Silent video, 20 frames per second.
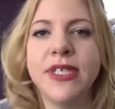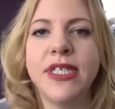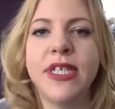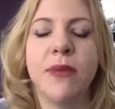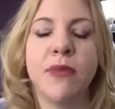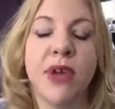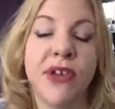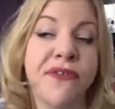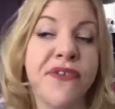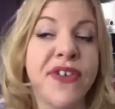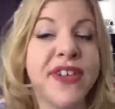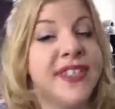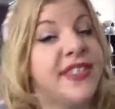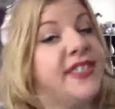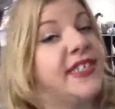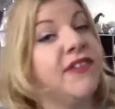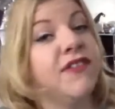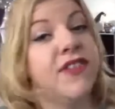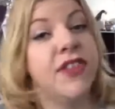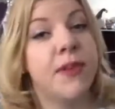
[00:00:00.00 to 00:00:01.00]
And my friend is
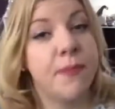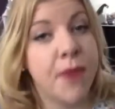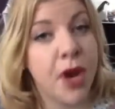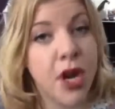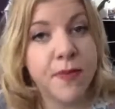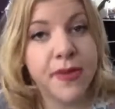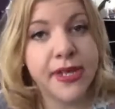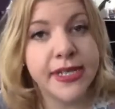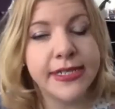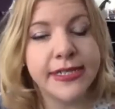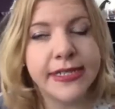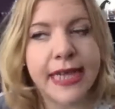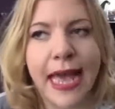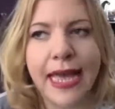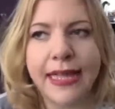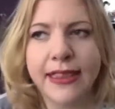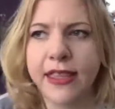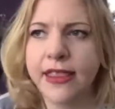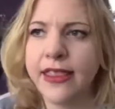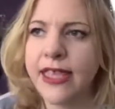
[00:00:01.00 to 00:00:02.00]
there at the moment,
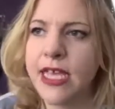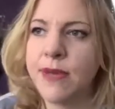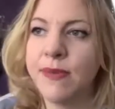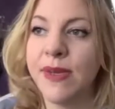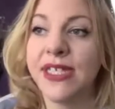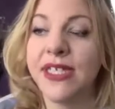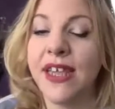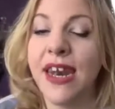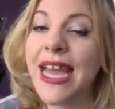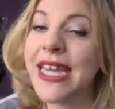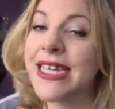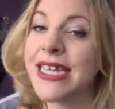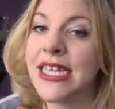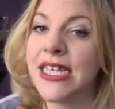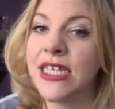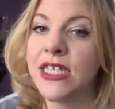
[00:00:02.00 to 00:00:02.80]
and the theme is Aladdin.